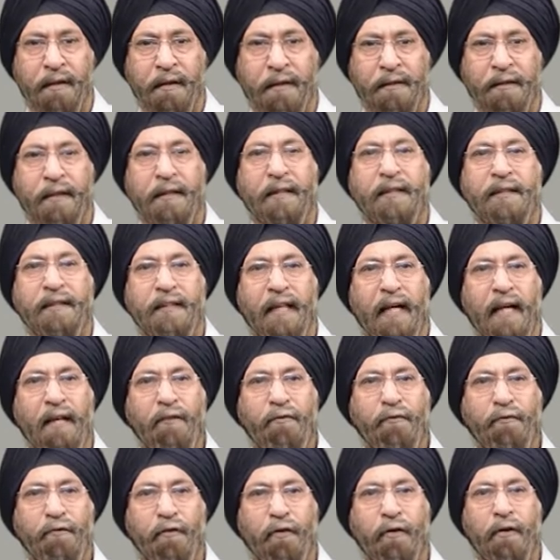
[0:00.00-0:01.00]
The desire
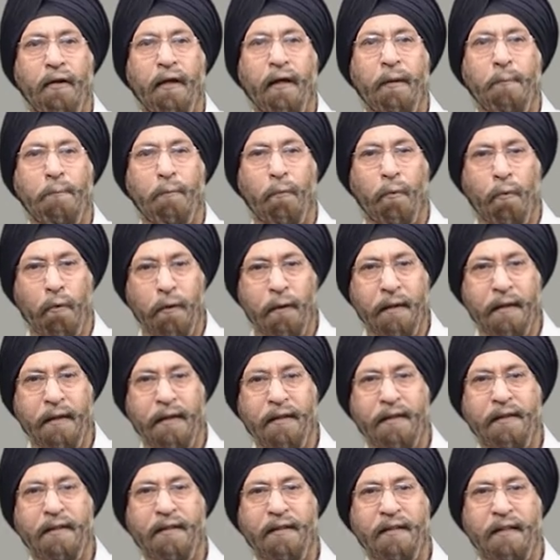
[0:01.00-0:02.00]
for a more
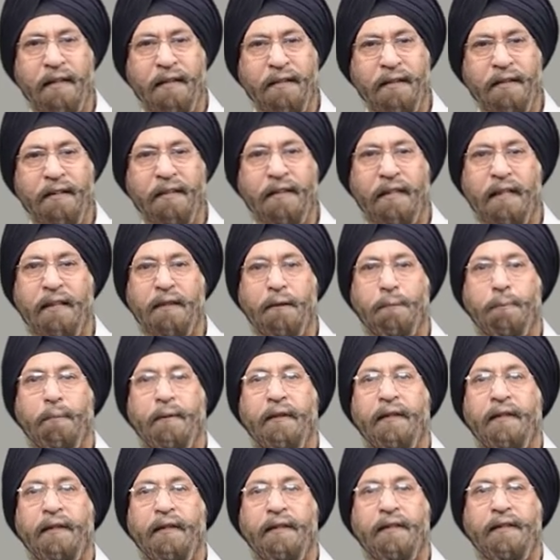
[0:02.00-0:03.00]
intense
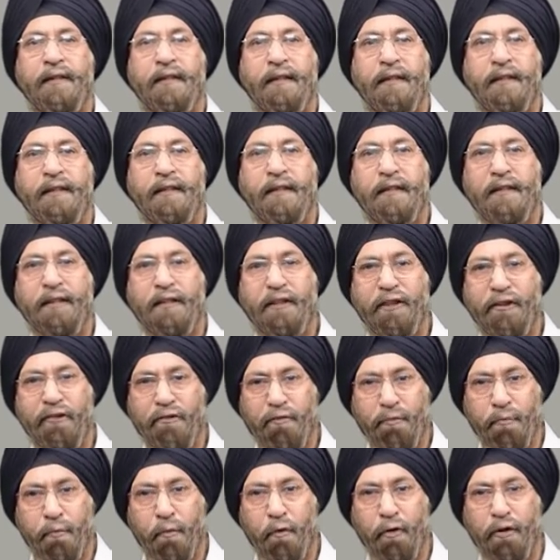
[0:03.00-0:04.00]
experience is the
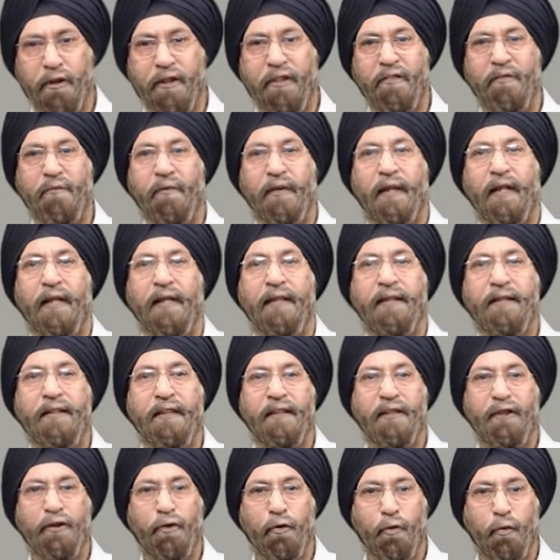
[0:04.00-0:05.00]
chief motive behind
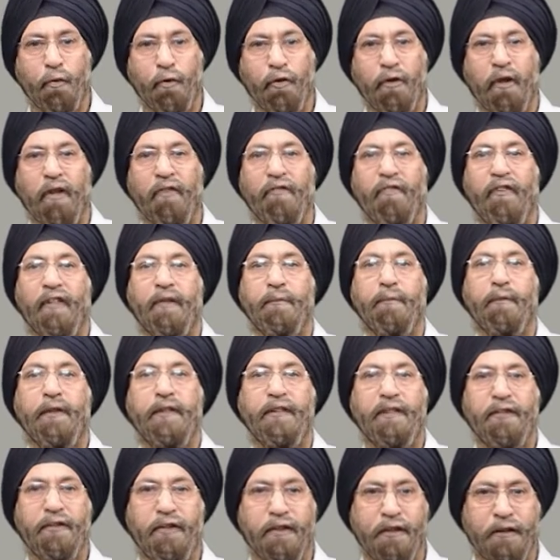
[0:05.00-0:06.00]
this route of
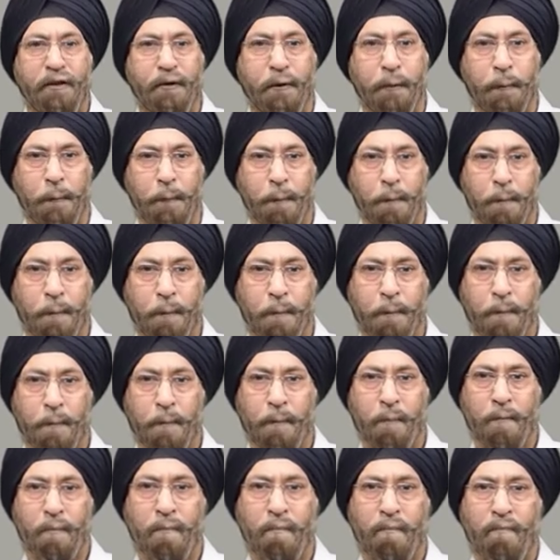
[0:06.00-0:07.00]
administration.
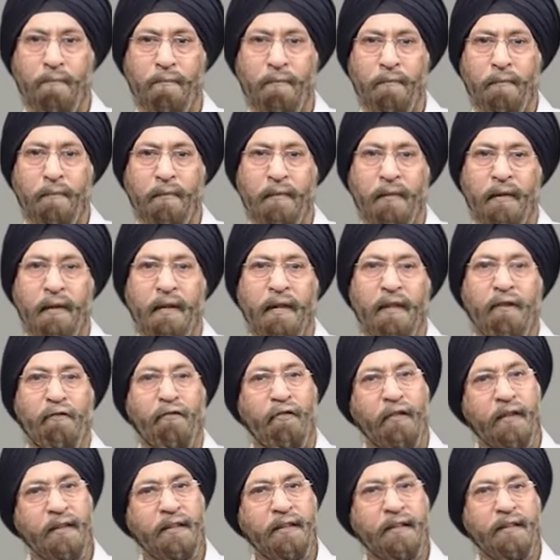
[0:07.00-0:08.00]

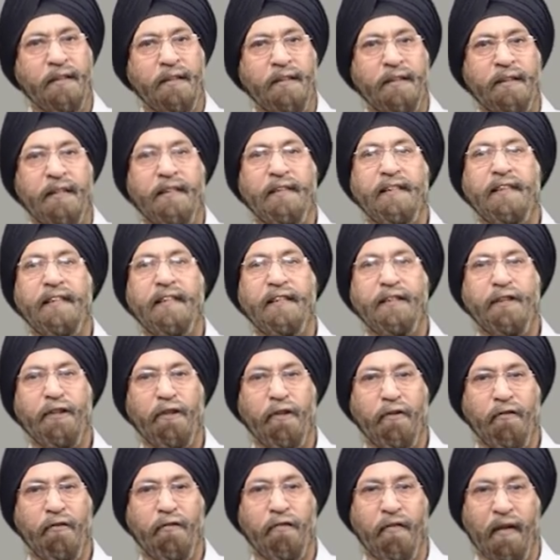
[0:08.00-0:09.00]
First, sensation
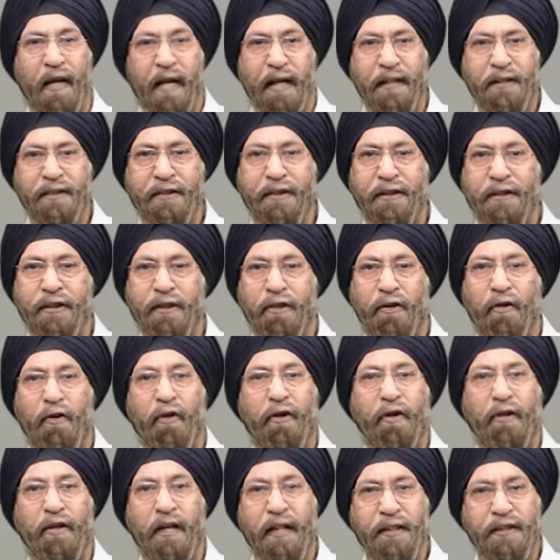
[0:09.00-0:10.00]
of flash
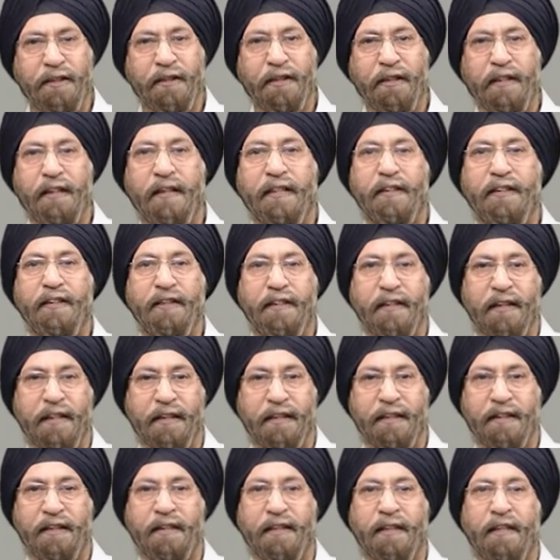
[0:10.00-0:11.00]
or rush
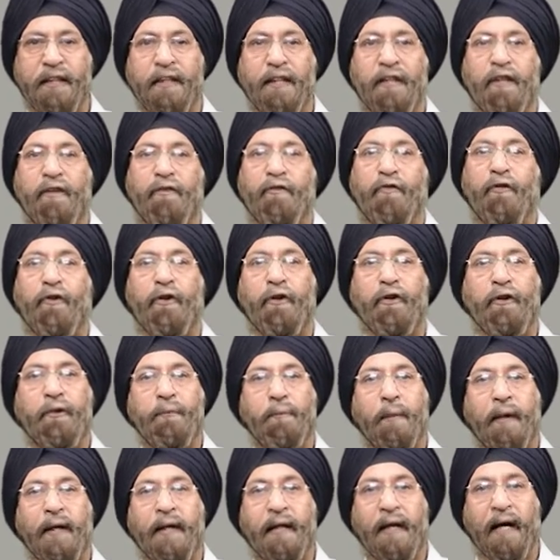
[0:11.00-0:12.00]
initiates, followed
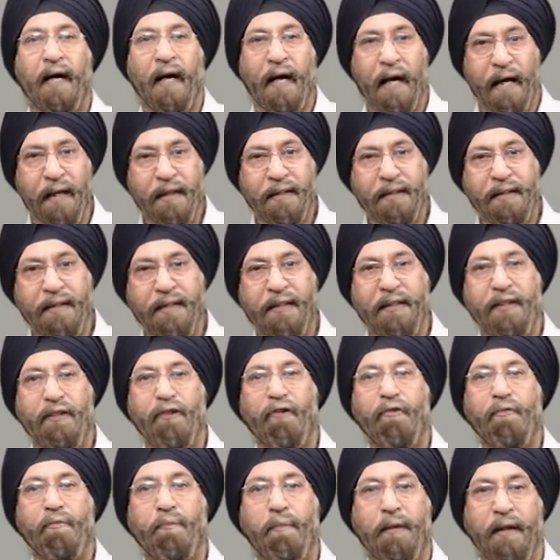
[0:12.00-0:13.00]
by high degree
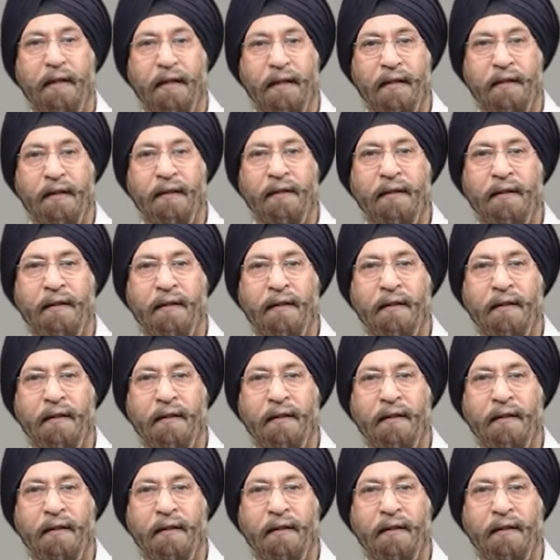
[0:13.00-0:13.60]
of pleasure,